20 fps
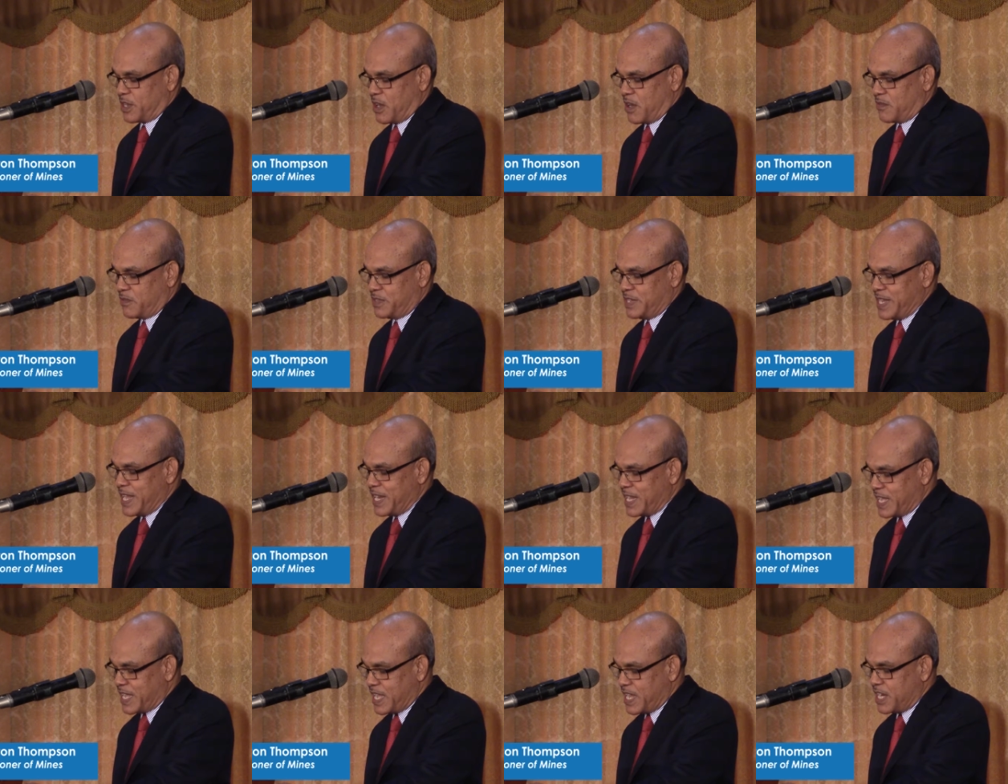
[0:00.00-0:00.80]
of
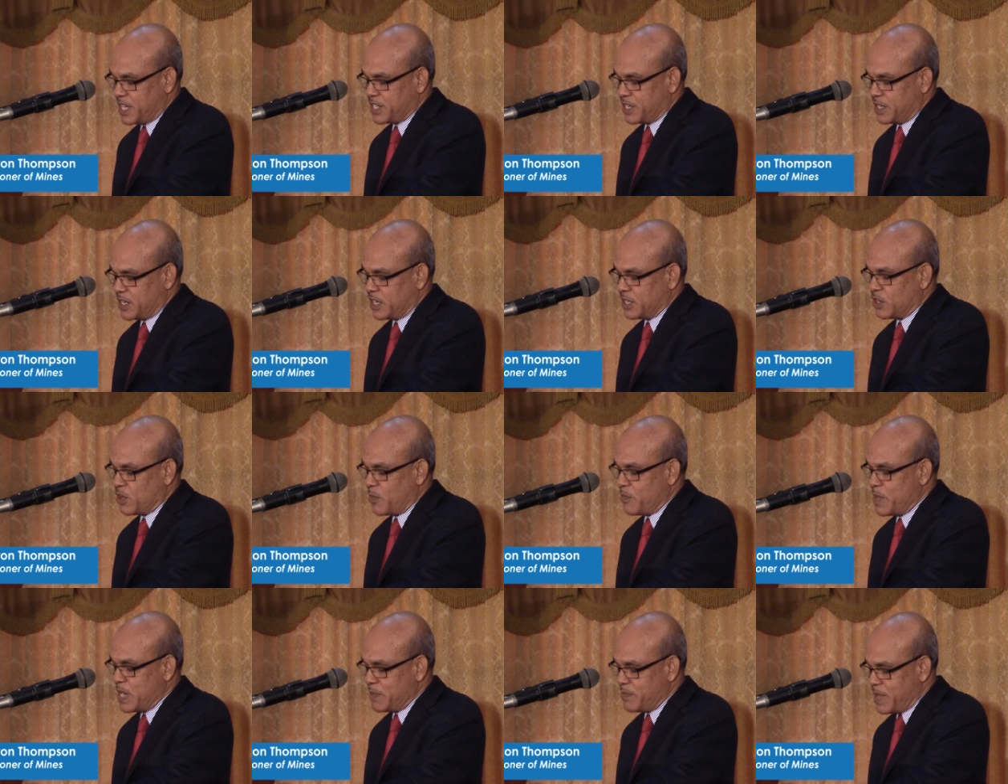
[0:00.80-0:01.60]
dedication and
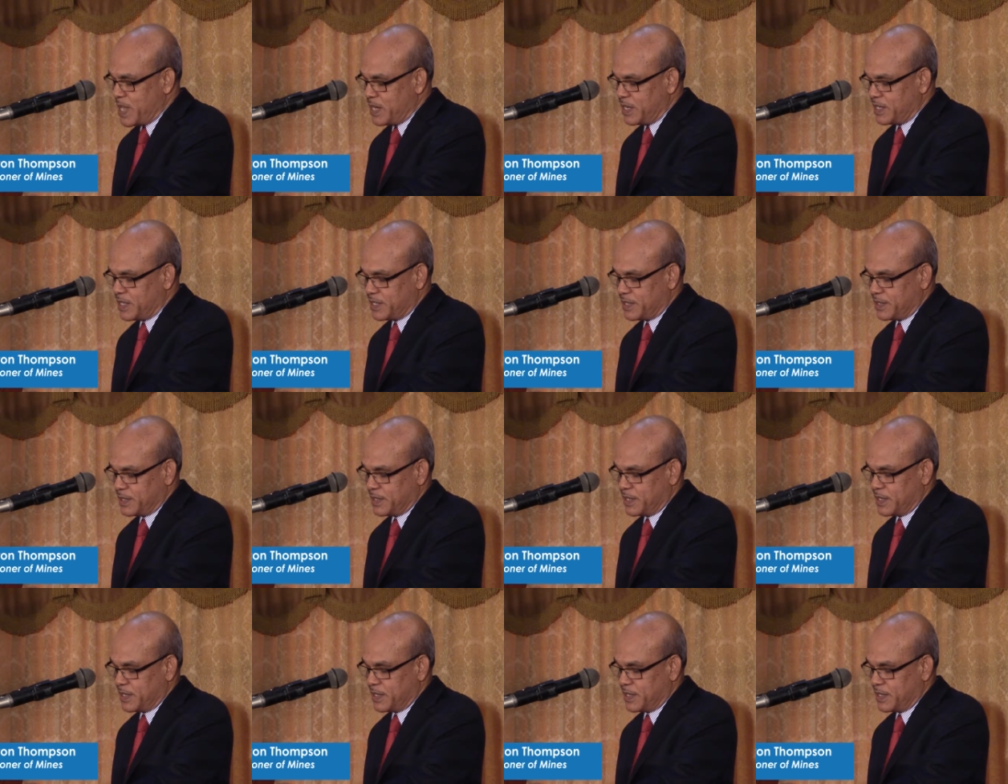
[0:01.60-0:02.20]
commitment